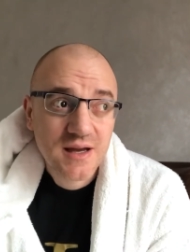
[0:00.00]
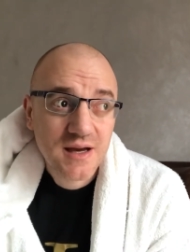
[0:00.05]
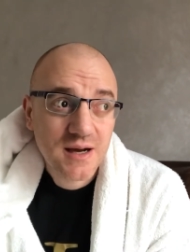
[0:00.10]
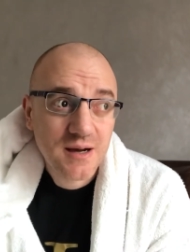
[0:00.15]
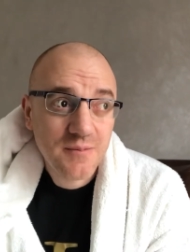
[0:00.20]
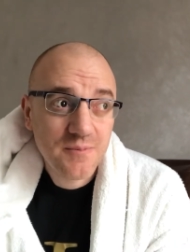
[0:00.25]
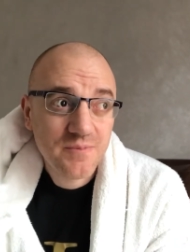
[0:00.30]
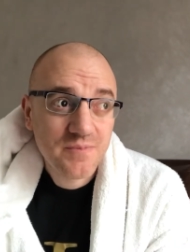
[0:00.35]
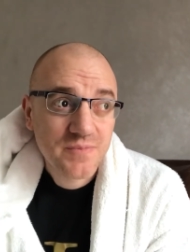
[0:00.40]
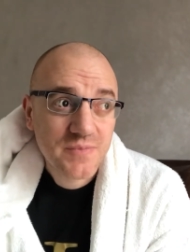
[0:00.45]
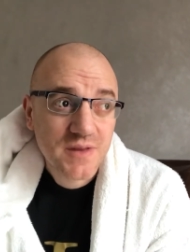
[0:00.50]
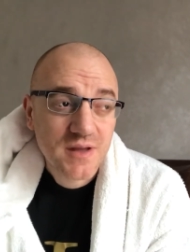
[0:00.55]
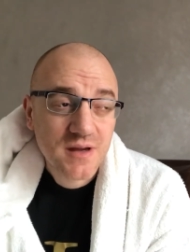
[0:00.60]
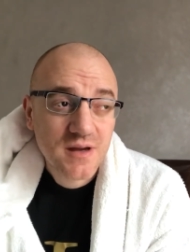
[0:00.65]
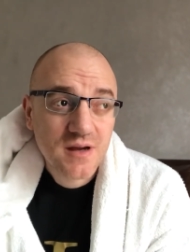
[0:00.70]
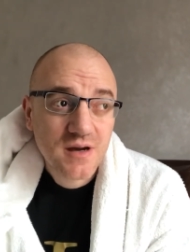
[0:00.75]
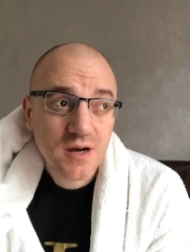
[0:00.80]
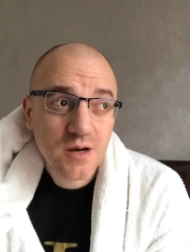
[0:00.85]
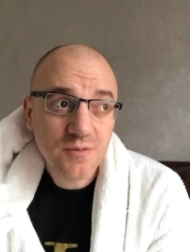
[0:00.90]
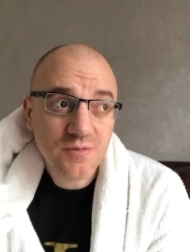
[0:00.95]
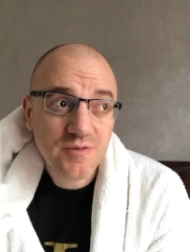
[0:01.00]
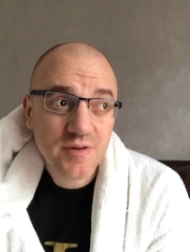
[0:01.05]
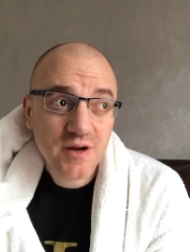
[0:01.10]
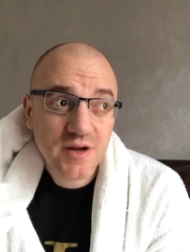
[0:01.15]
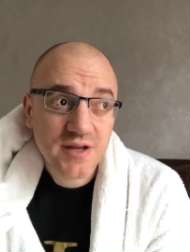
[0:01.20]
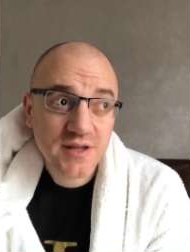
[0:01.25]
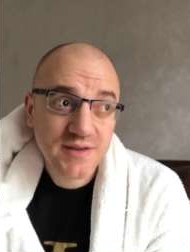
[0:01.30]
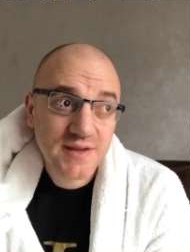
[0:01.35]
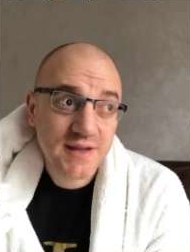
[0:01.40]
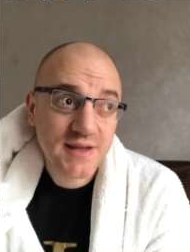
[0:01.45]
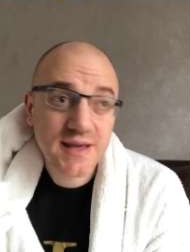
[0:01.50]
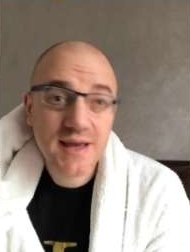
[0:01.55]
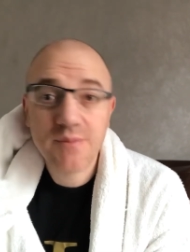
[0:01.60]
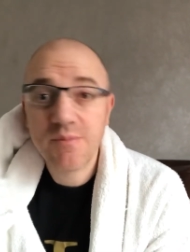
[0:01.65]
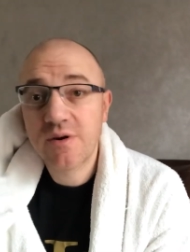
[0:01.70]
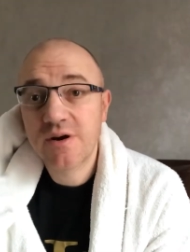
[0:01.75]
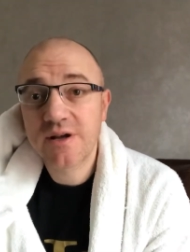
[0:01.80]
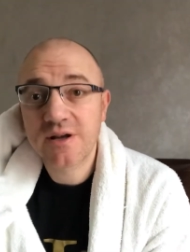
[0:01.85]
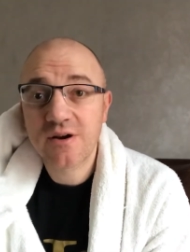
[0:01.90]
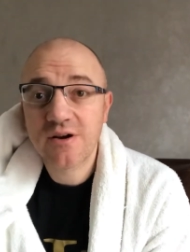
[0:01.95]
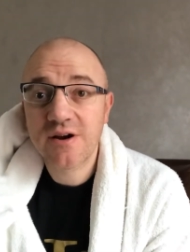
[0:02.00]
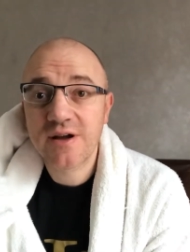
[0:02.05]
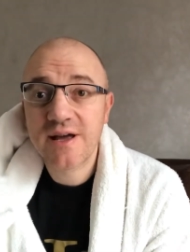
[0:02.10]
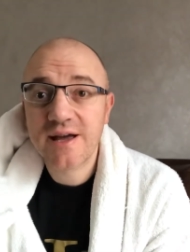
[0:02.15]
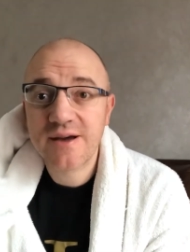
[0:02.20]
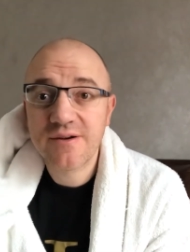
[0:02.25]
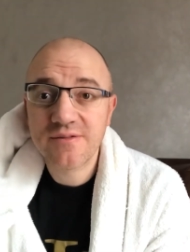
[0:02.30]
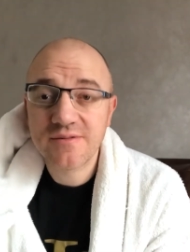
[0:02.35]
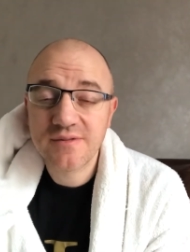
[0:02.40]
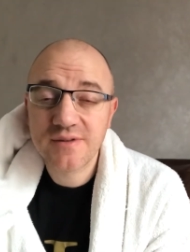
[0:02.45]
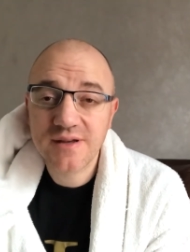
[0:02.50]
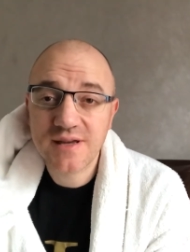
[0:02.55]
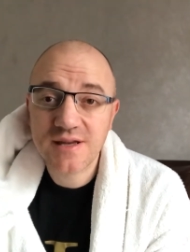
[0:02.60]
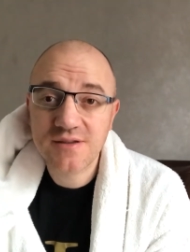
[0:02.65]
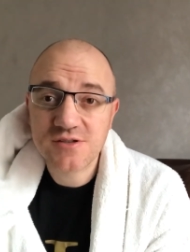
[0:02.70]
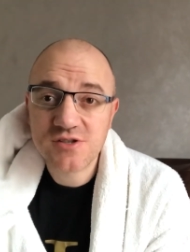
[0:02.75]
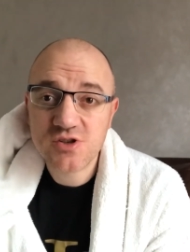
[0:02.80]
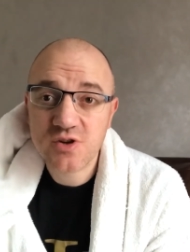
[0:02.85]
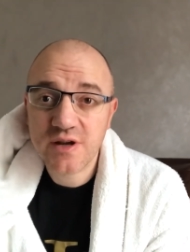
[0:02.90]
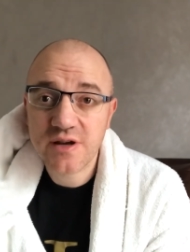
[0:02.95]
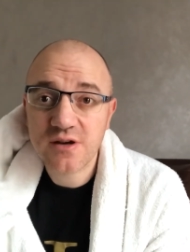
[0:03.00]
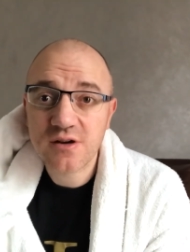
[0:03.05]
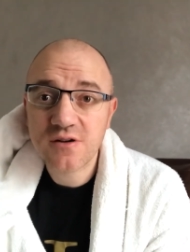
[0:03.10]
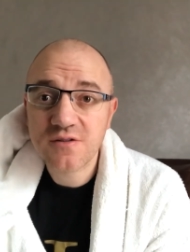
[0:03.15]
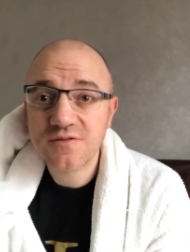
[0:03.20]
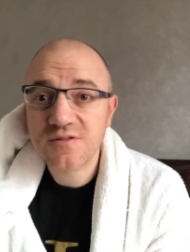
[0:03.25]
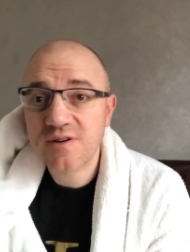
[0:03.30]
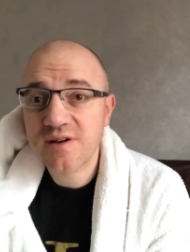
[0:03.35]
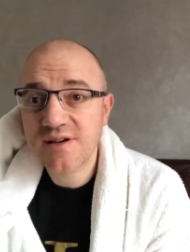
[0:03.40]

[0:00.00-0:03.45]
Um, hopefully, I can then get my guy out again straight after,